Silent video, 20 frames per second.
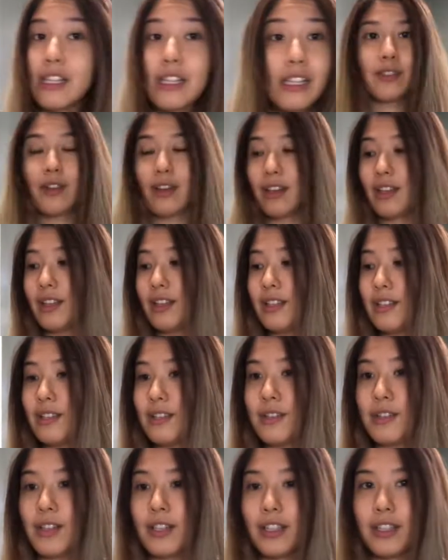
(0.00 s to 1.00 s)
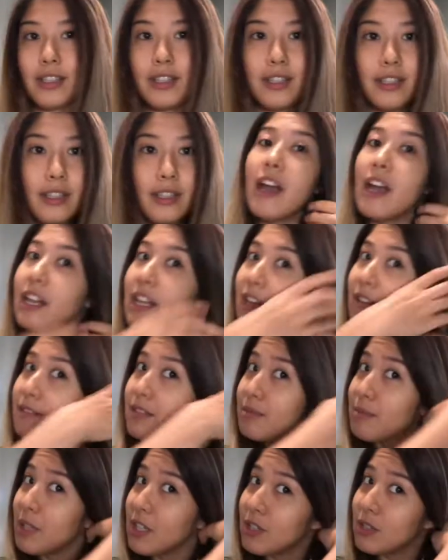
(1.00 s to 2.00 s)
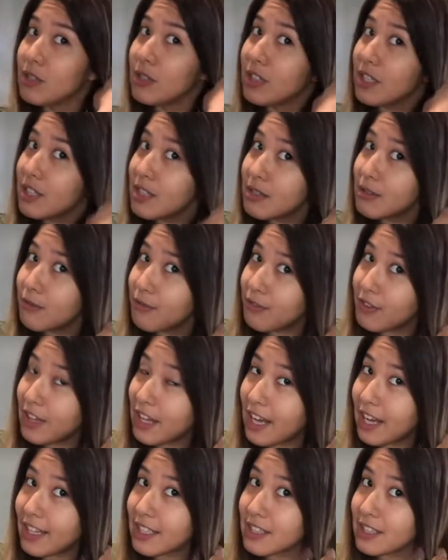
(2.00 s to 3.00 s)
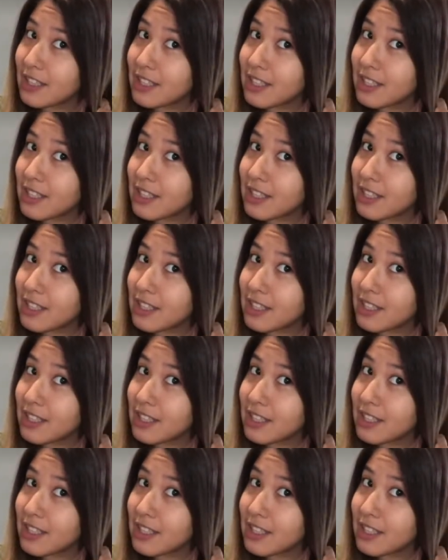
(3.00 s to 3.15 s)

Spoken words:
So I think this is good. I have to make sure that's flat.